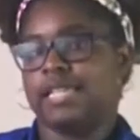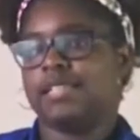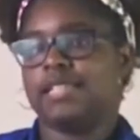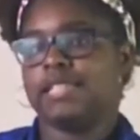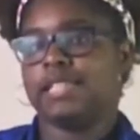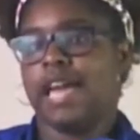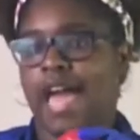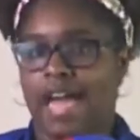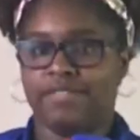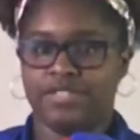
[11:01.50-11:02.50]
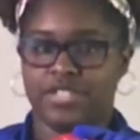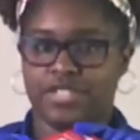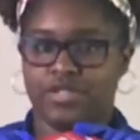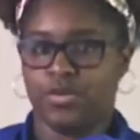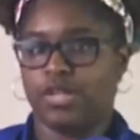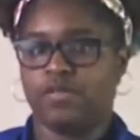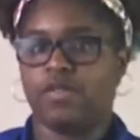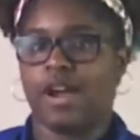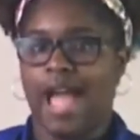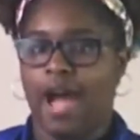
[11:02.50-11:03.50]
in after
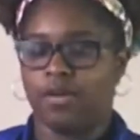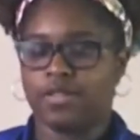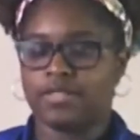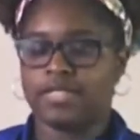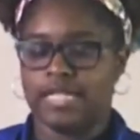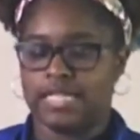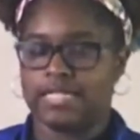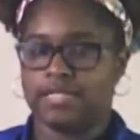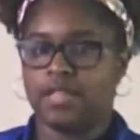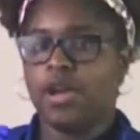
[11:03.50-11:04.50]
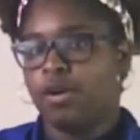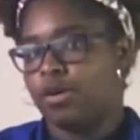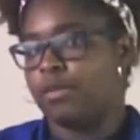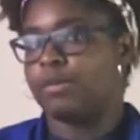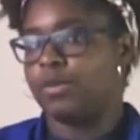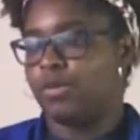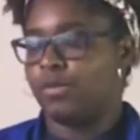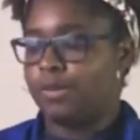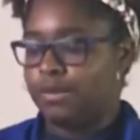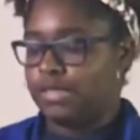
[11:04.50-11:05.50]
24 hours is, remember
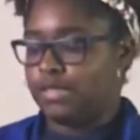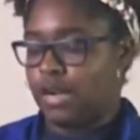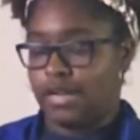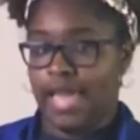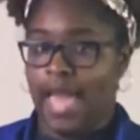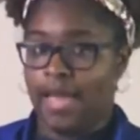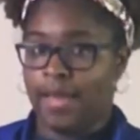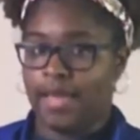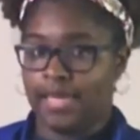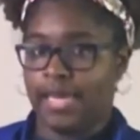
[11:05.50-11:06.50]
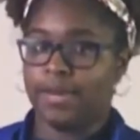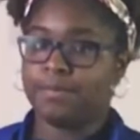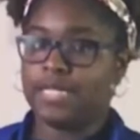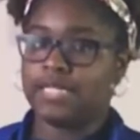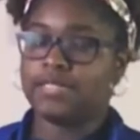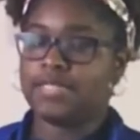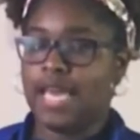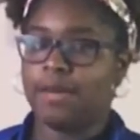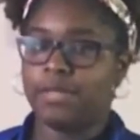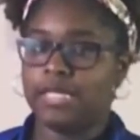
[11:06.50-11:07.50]
when we put in our Camden
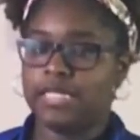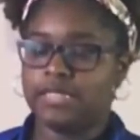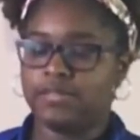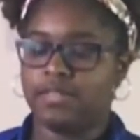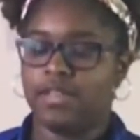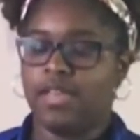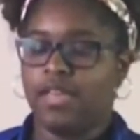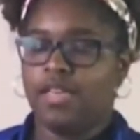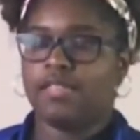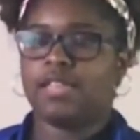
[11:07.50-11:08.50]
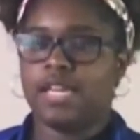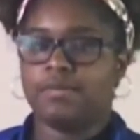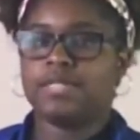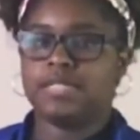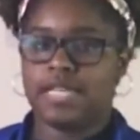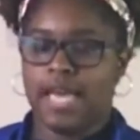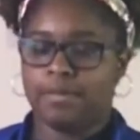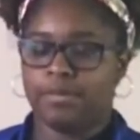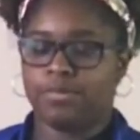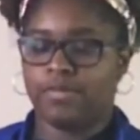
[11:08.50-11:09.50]
tablet? The Camden
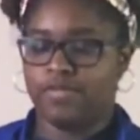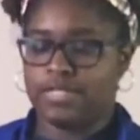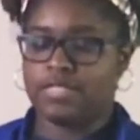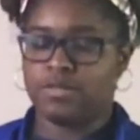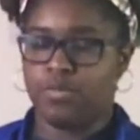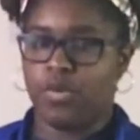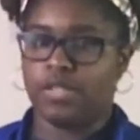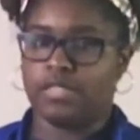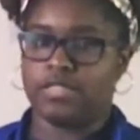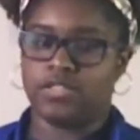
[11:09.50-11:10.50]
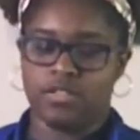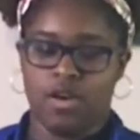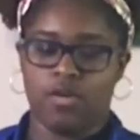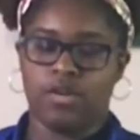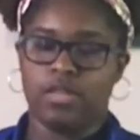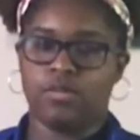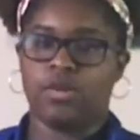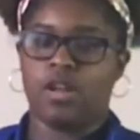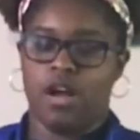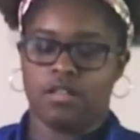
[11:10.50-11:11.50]
tablet prevents spoilage, so it
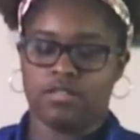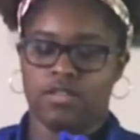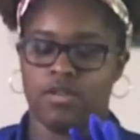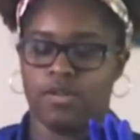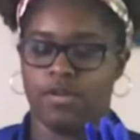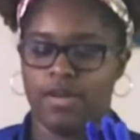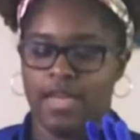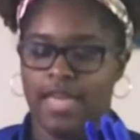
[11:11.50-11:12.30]
would also